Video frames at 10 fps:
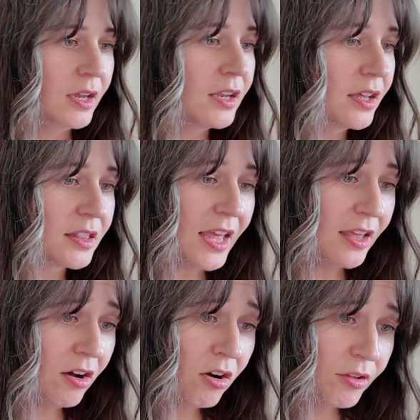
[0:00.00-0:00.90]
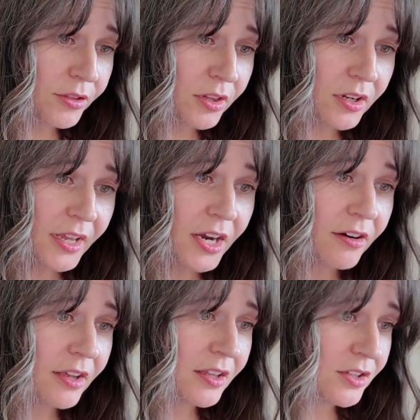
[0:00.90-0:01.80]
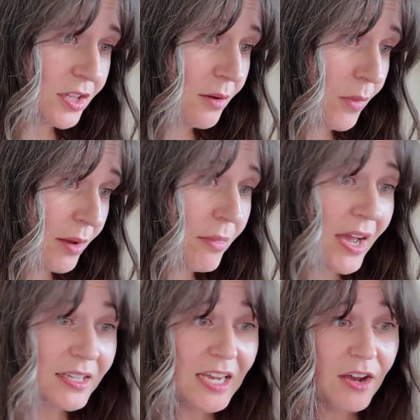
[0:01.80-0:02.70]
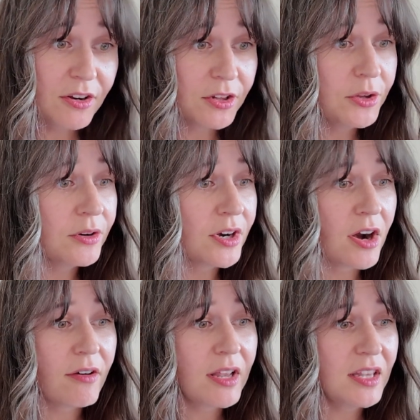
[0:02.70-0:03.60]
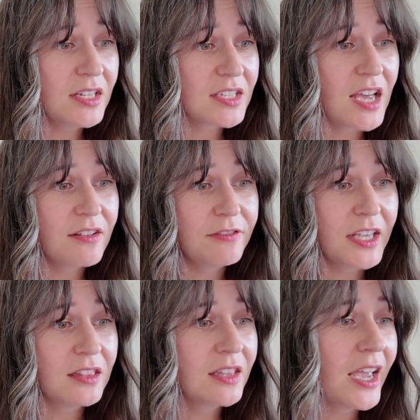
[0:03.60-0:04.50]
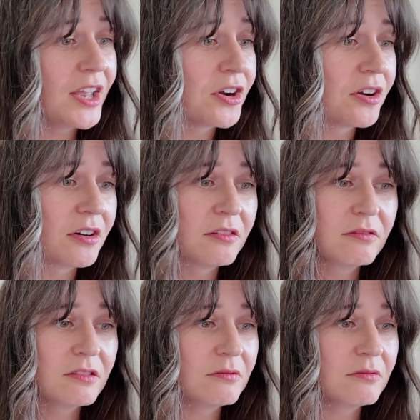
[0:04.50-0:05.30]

And like all the little areas and my town included are in these kind of like lighter